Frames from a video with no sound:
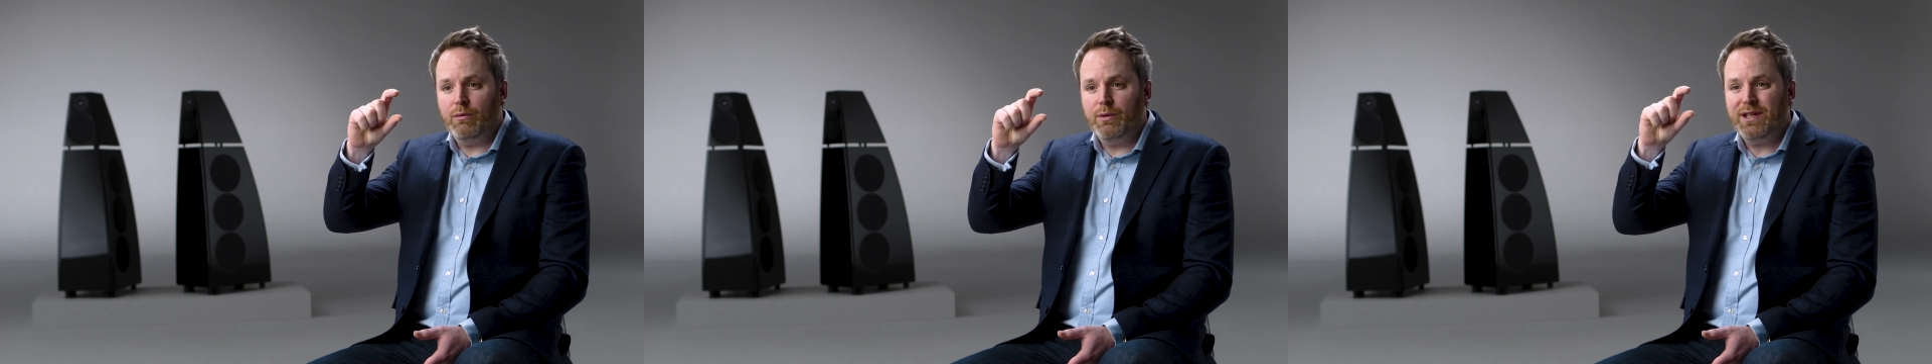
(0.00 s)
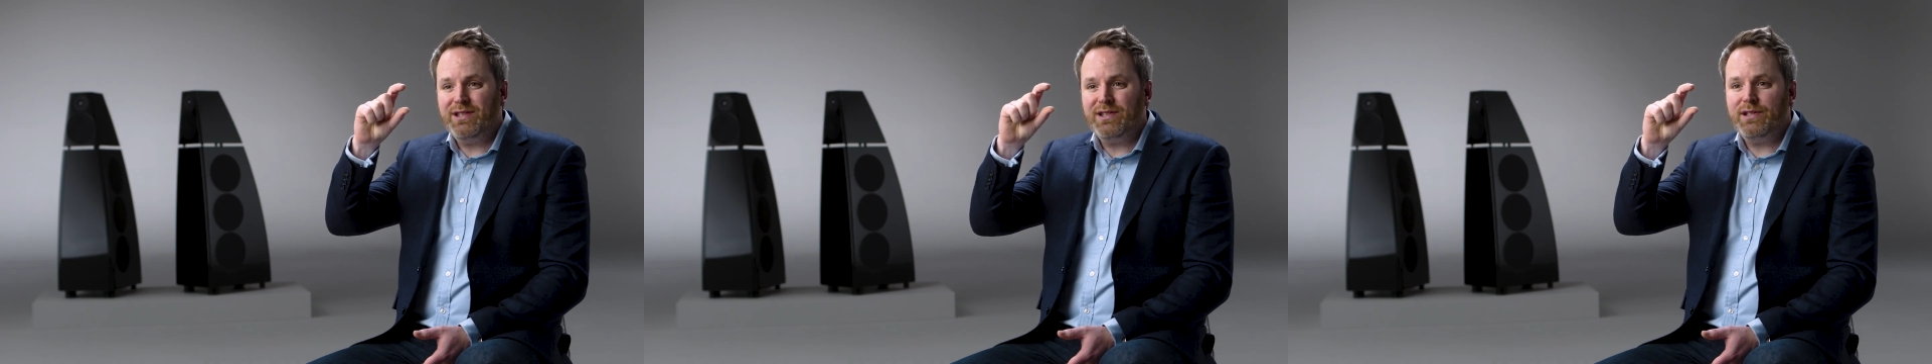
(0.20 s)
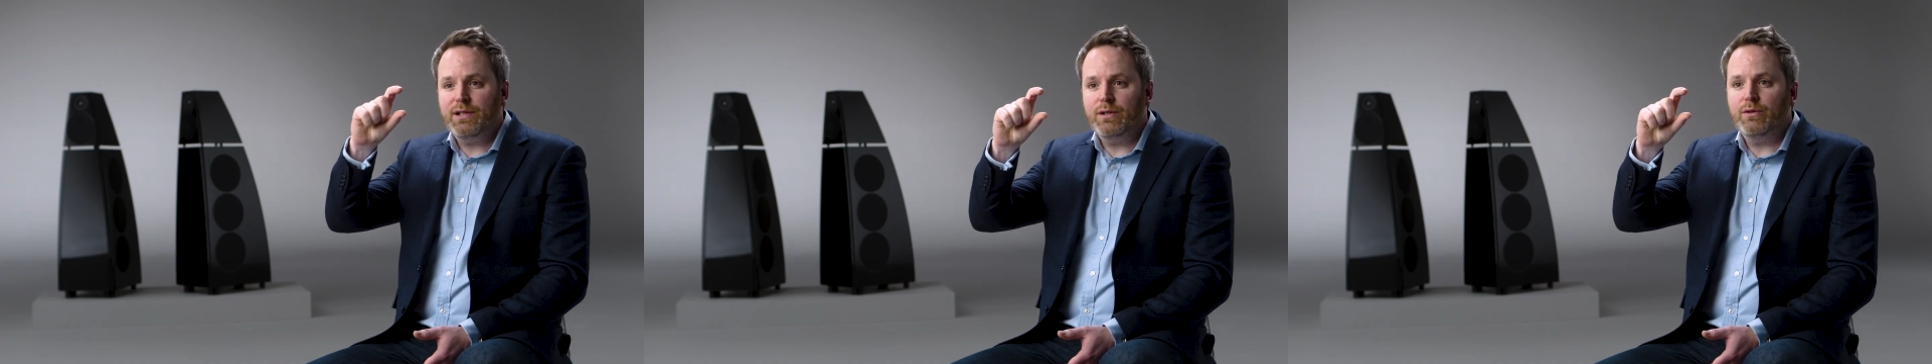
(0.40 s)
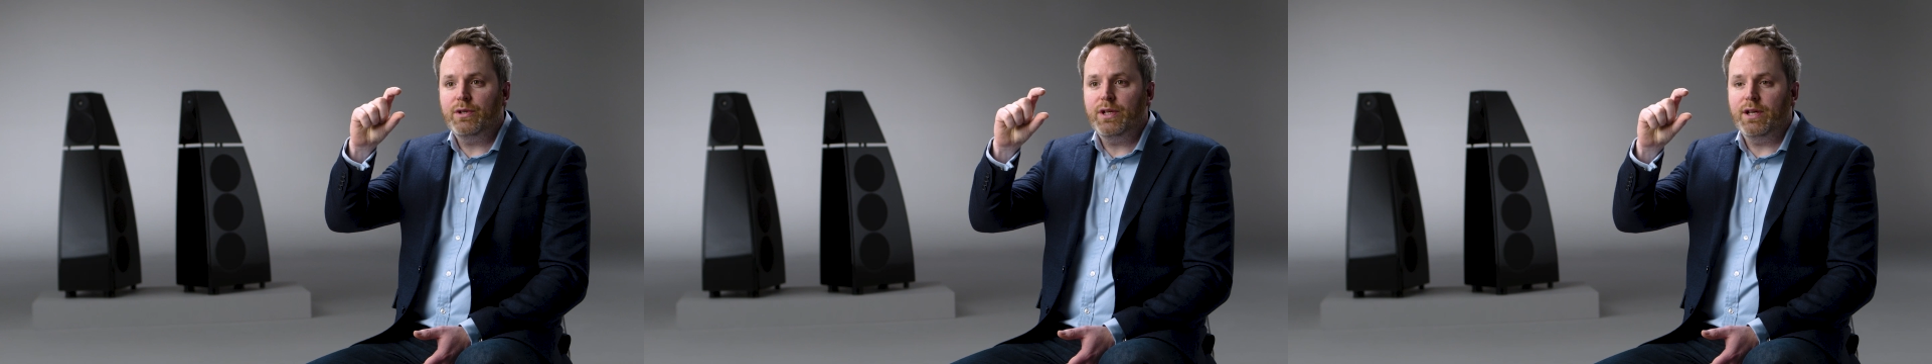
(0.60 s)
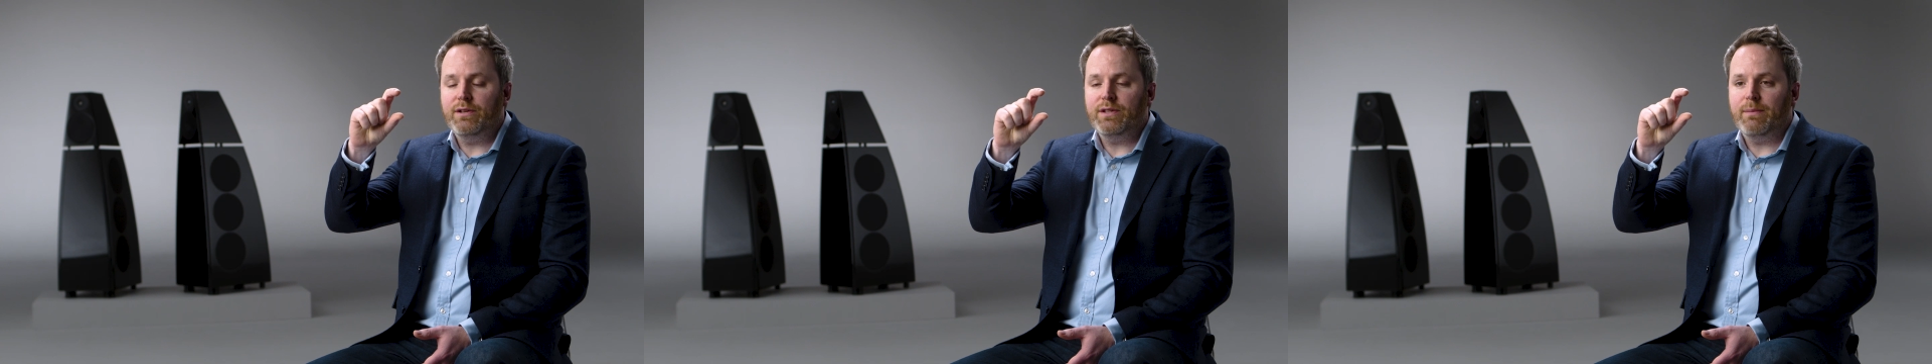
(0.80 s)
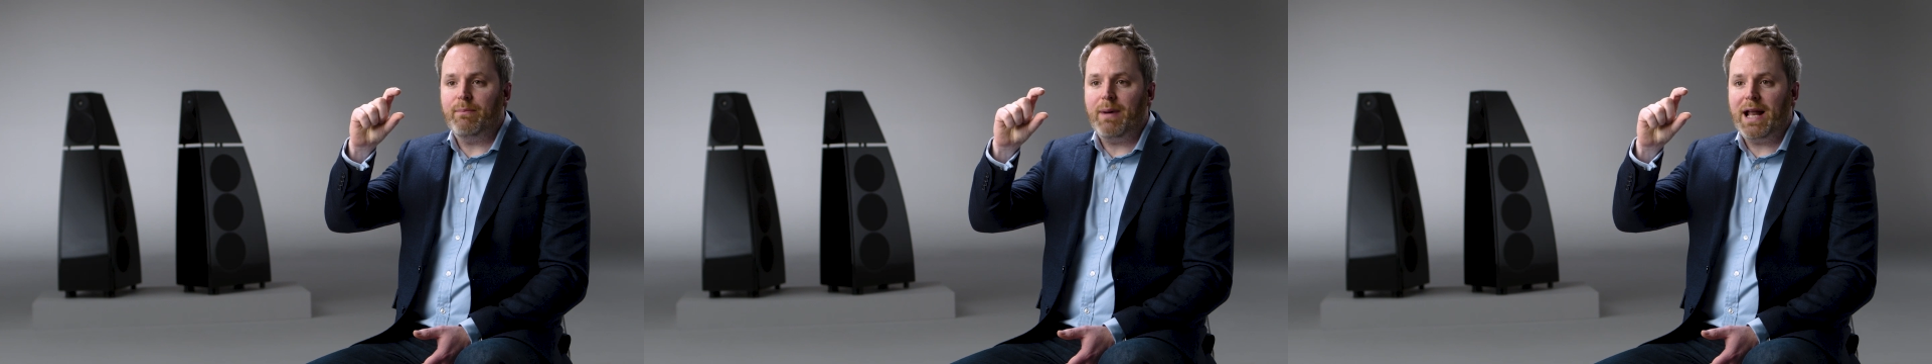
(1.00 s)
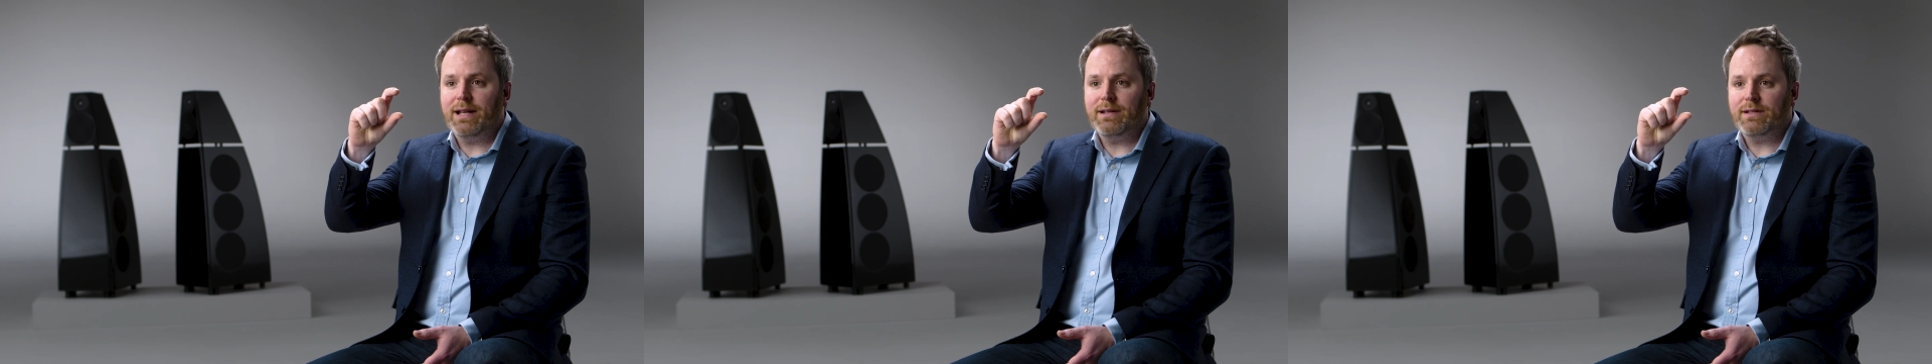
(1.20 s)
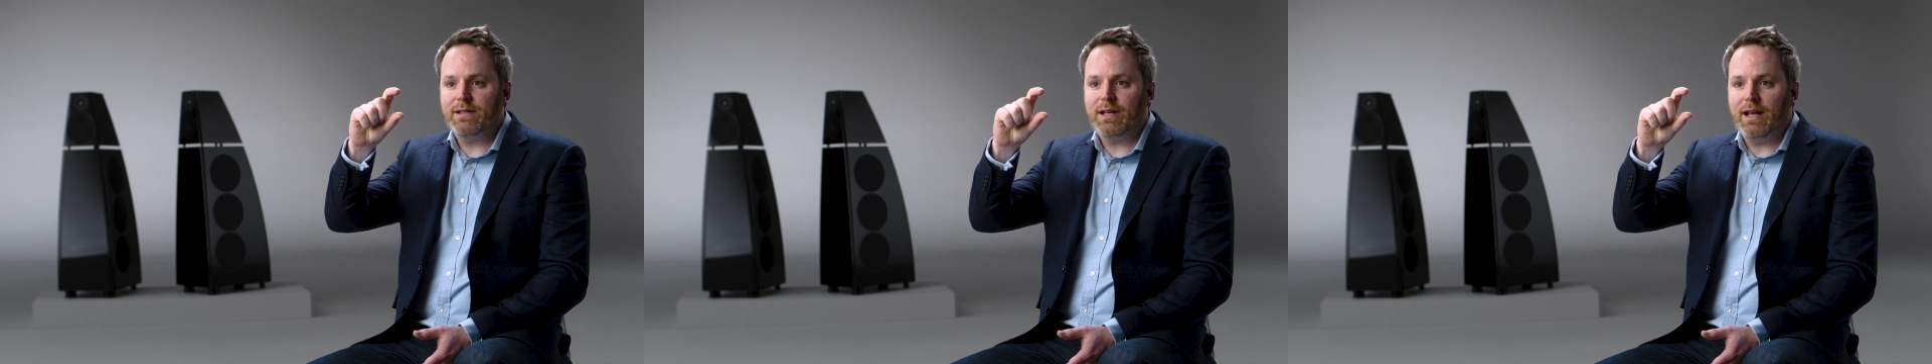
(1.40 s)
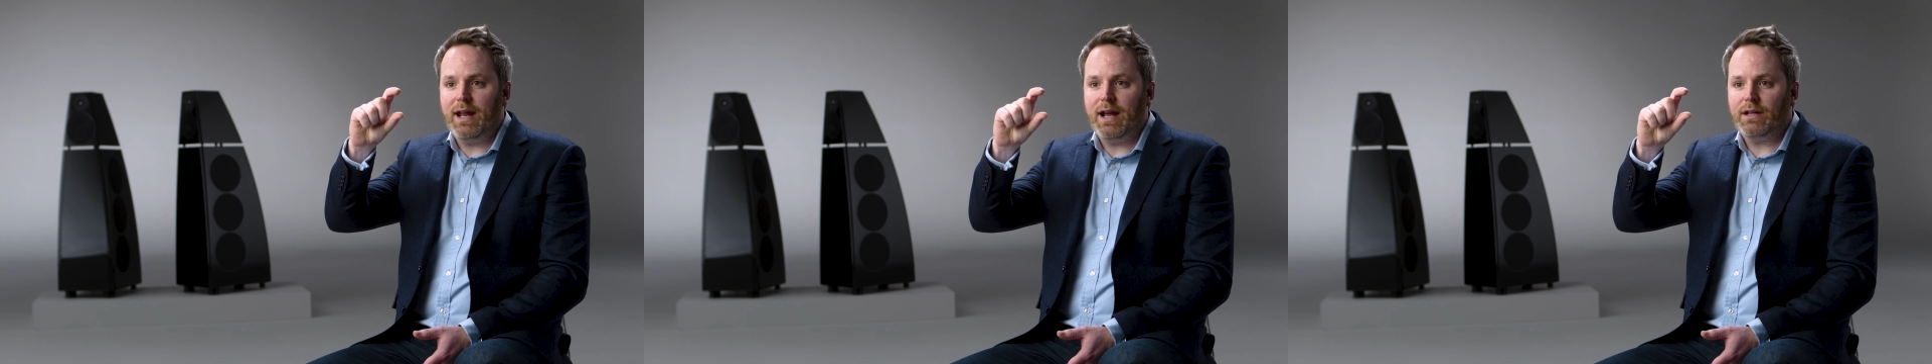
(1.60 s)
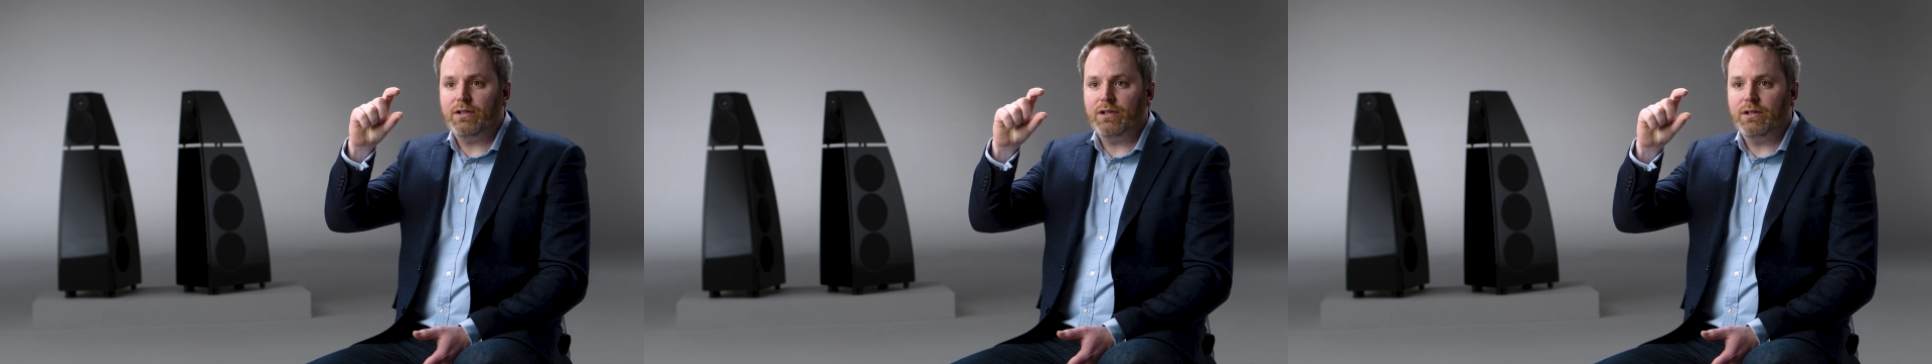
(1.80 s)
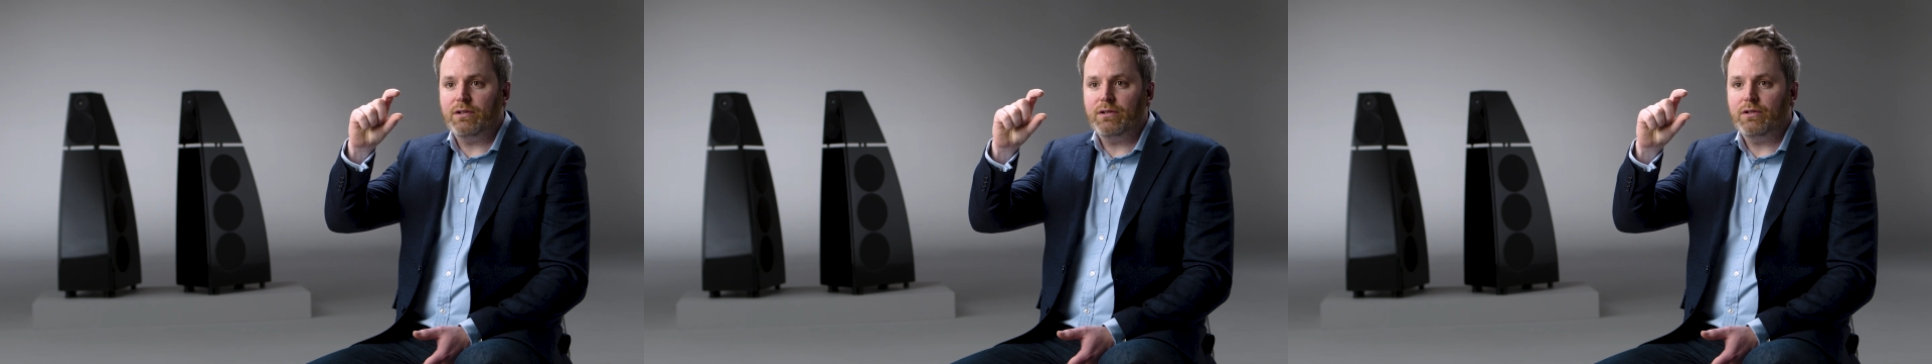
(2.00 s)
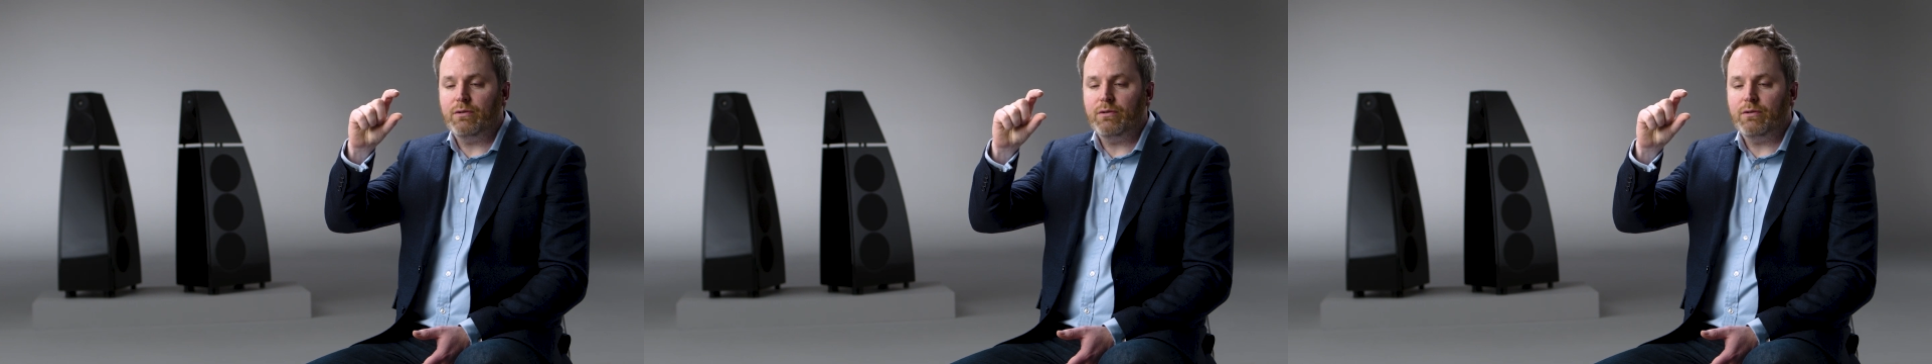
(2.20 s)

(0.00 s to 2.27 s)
we still use a balanced connection